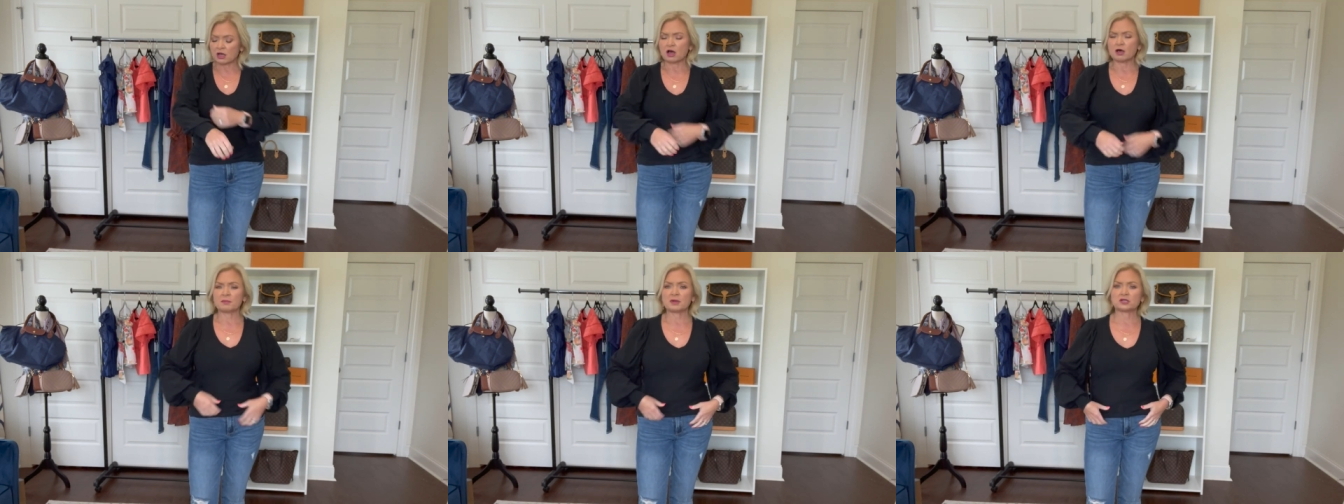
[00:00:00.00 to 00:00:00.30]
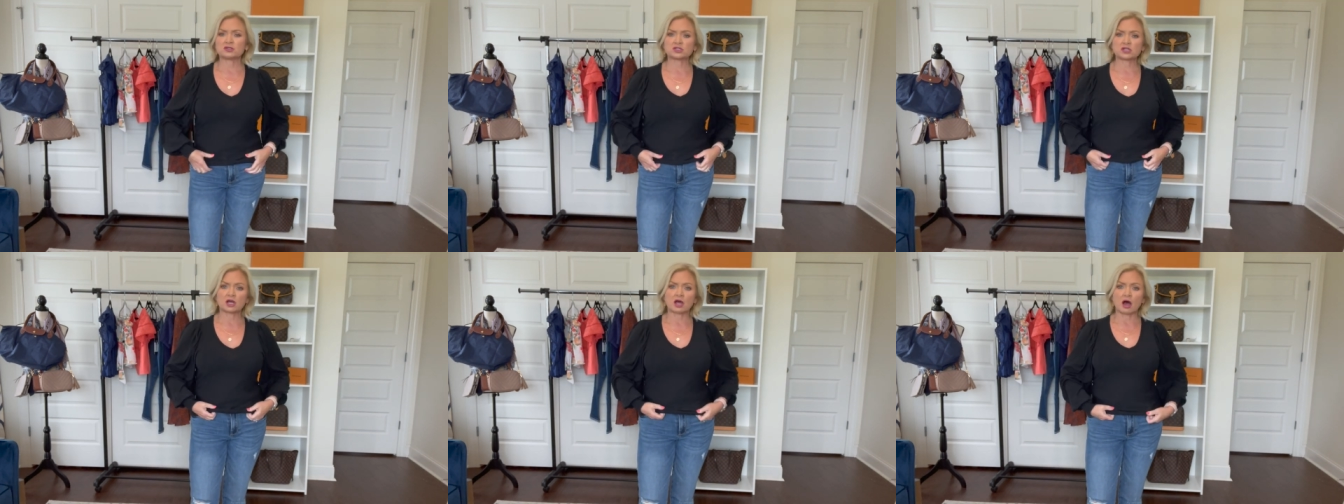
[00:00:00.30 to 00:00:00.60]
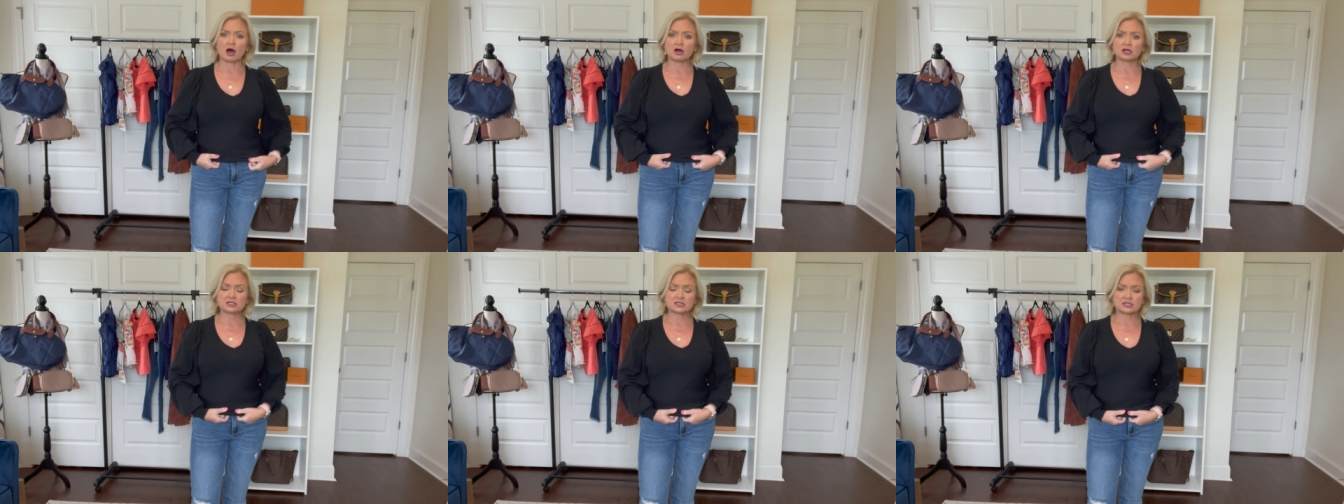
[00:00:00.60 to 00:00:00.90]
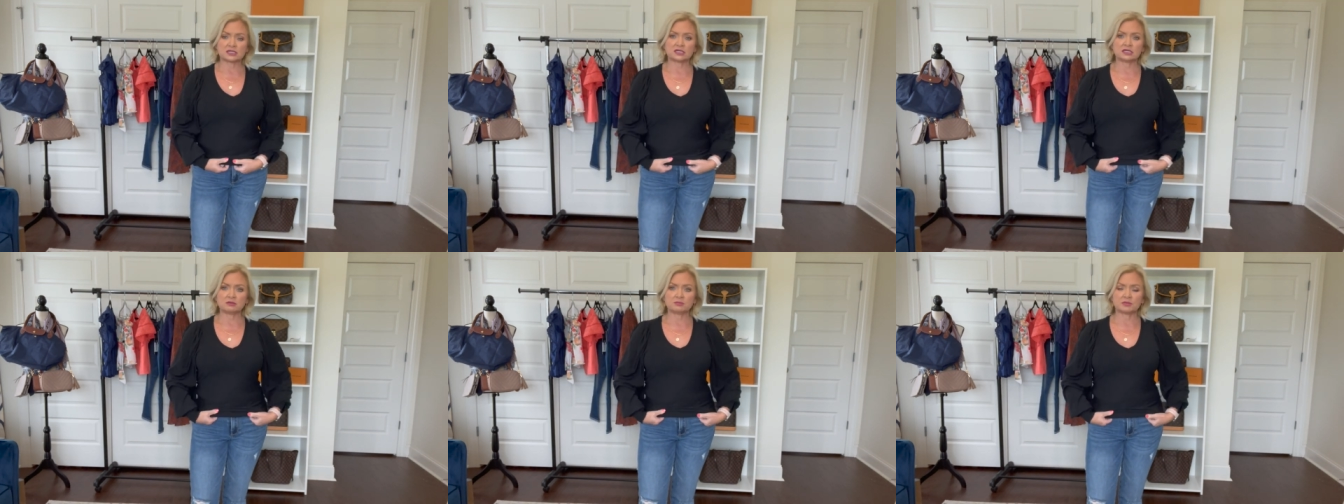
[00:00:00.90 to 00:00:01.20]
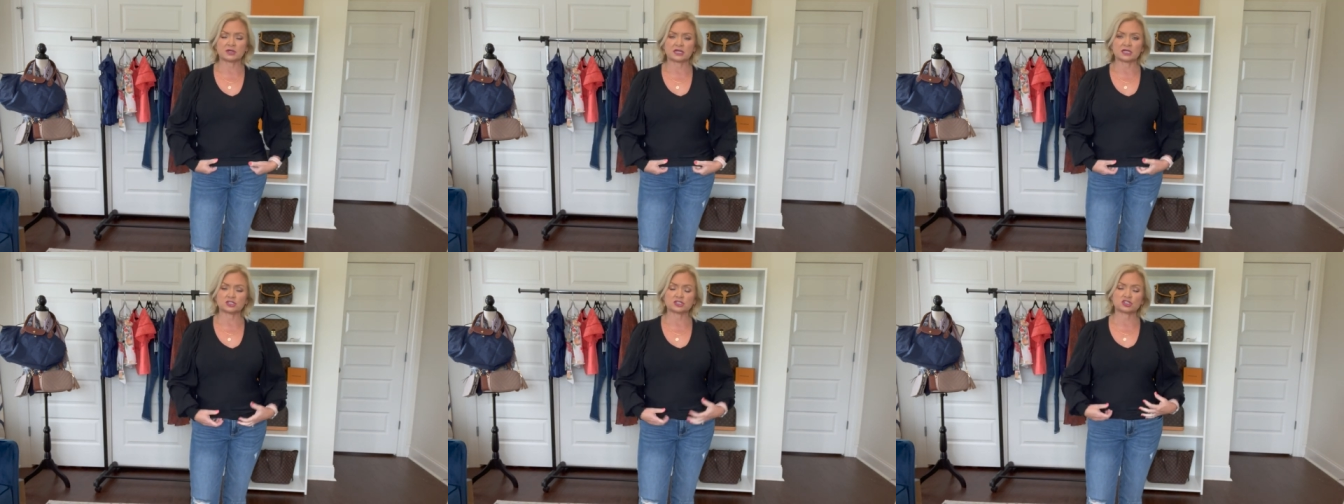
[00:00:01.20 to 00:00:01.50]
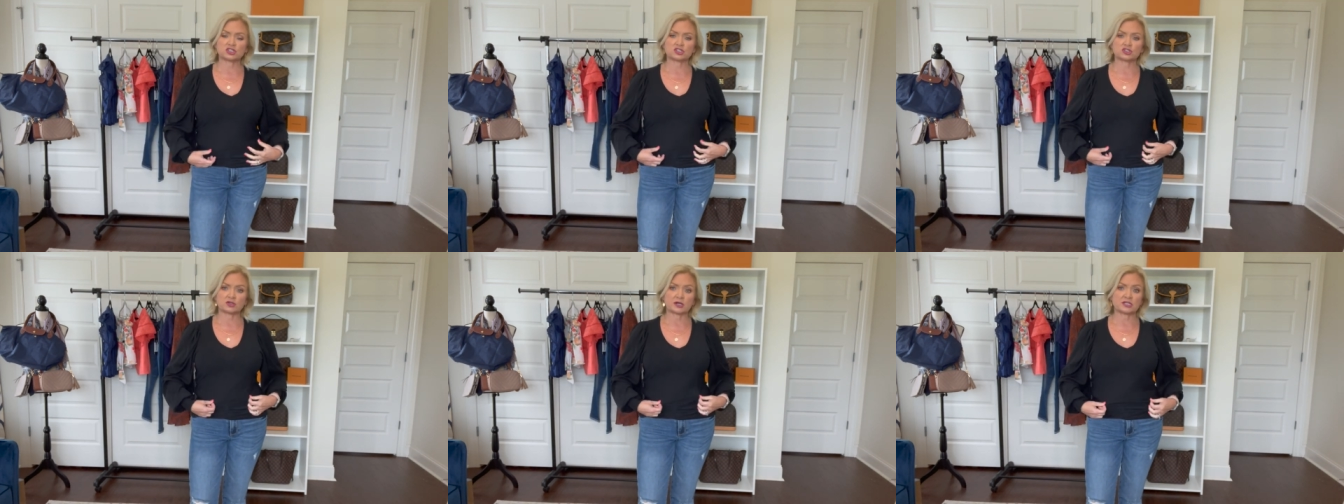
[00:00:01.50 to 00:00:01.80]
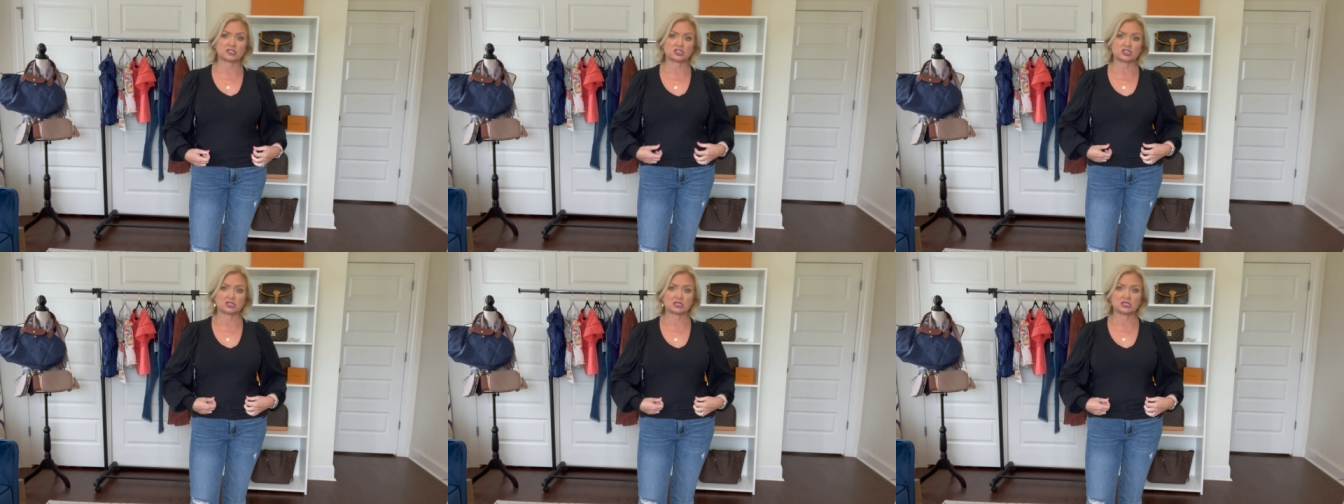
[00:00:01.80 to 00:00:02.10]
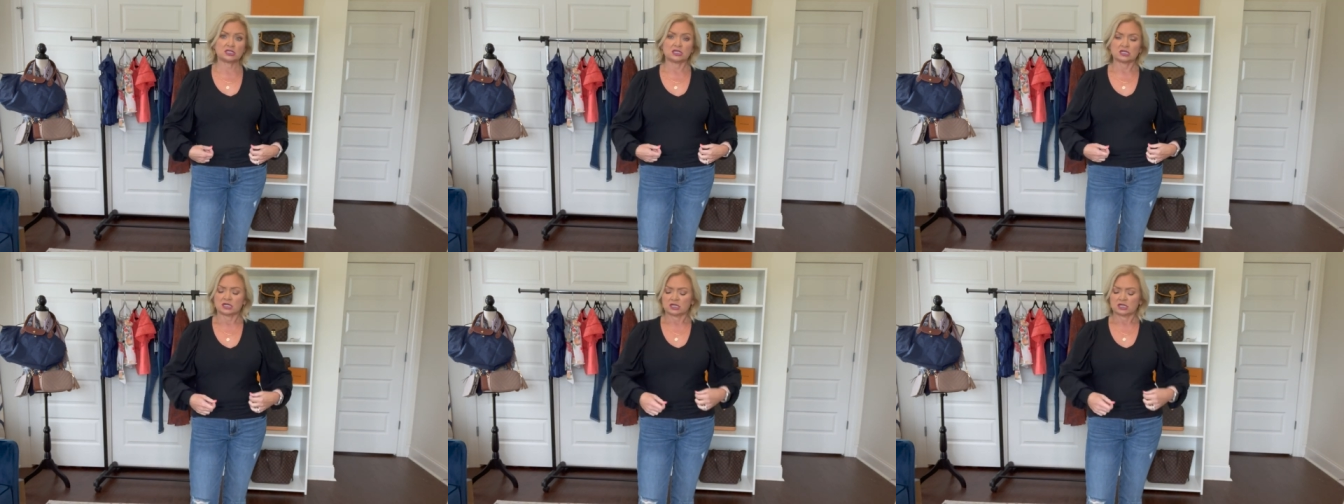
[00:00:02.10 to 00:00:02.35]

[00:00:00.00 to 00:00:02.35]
almost gauzy, but it's stretchy.